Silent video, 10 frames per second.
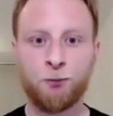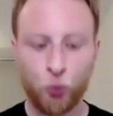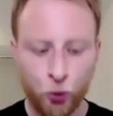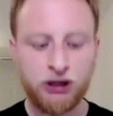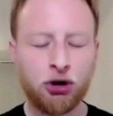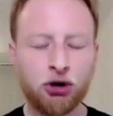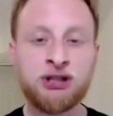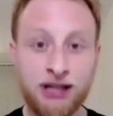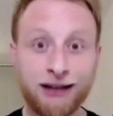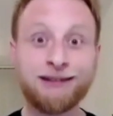we
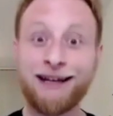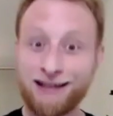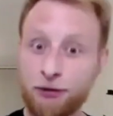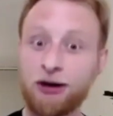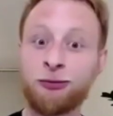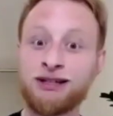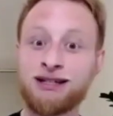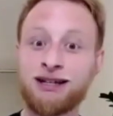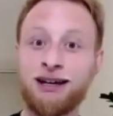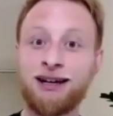conduct
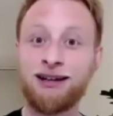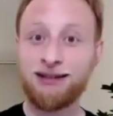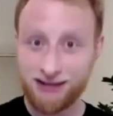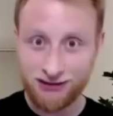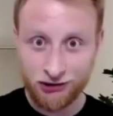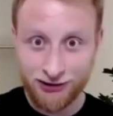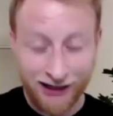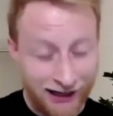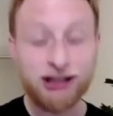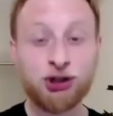experiments
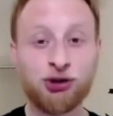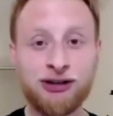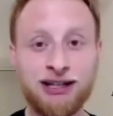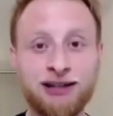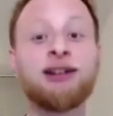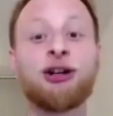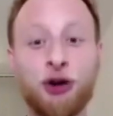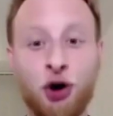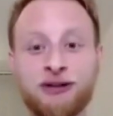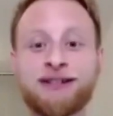literally
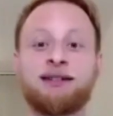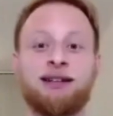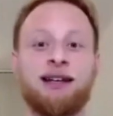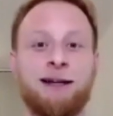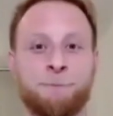constantly.